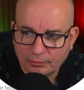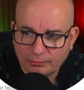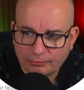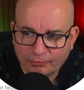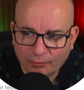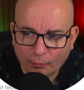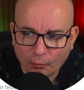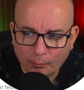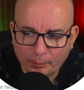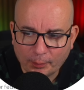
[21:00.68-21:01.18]

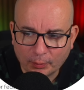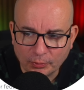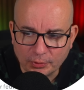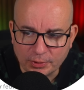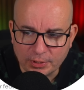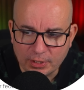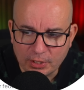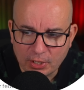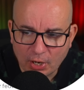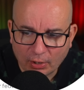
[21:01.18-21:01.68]

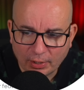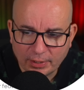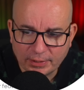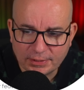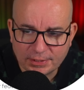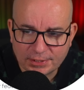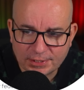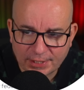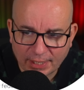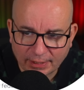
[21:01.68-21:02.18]

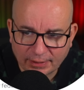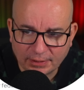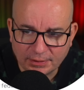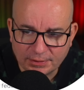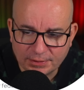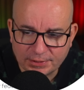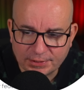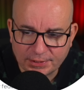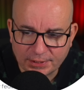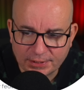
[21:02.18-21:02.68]
4.9
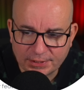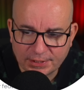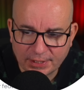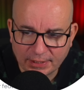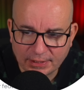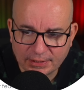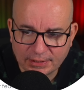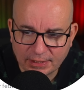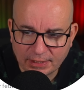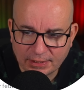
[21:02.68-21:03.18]
seconds to
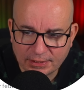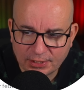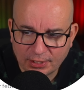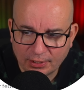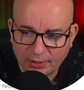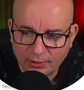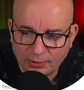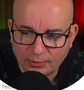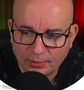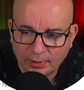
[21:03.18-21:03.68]

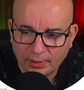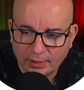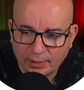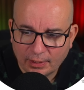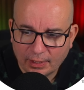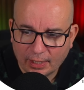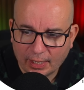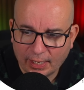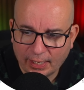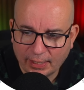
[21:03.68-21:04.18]
62.
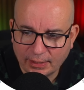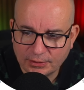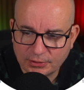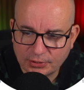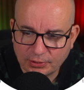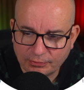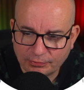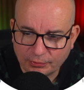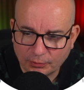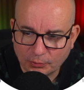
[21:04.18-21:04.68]

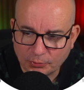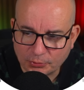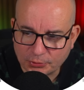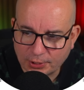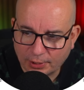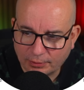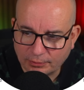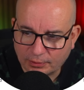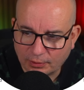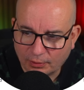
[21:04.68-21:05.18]
And you've
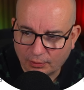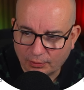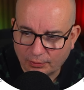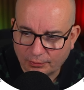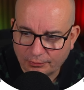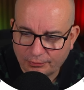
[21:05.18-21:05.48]
also got